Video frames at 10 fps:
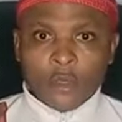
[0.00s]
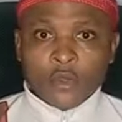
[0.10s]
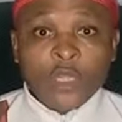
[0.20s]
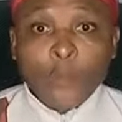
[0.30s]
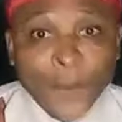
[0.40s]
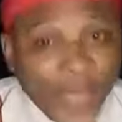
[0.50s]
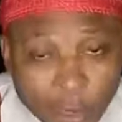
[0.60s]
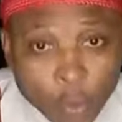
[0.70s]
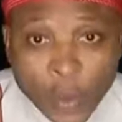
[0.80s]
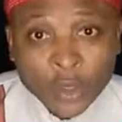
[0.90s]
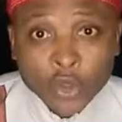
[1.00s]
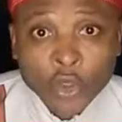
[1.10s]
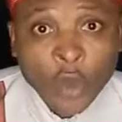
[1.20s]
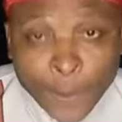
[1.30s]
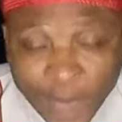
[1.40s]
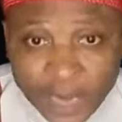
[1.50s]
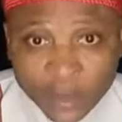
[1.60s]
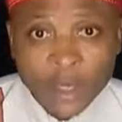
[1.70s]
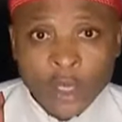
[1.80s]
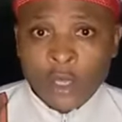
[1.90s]
Not bail. We are not talking of
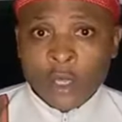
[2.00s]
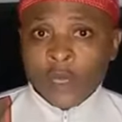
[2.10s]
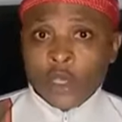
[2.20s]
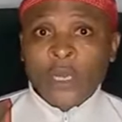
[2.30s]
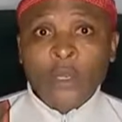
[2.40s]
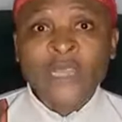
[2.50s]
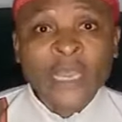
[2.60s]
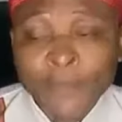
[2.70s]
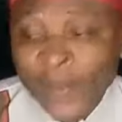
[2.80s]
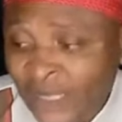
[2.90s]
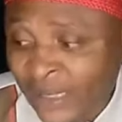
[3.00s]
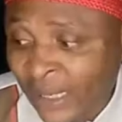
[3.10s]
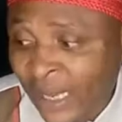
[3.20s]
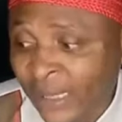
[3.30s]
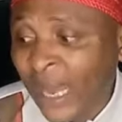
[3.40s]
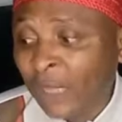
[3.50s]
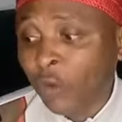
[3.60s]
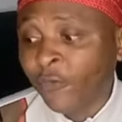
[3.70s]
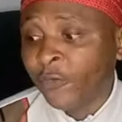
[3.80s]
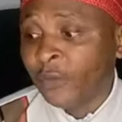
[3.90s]
bail. You are not taking Mazi Nnamdi Kanu out
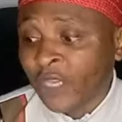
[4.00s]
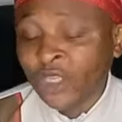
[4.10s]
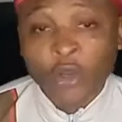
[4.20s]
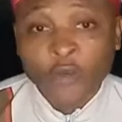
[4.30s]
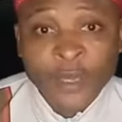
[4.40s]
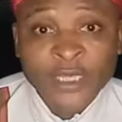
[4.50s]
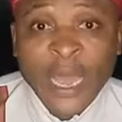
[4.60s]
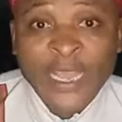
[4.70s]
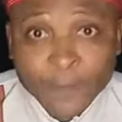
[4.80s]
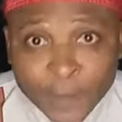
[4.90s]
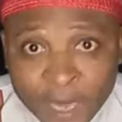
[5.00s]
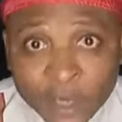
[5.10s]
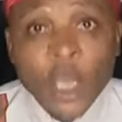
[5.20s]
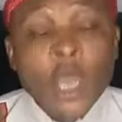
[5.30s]
of Nigeria government as bail.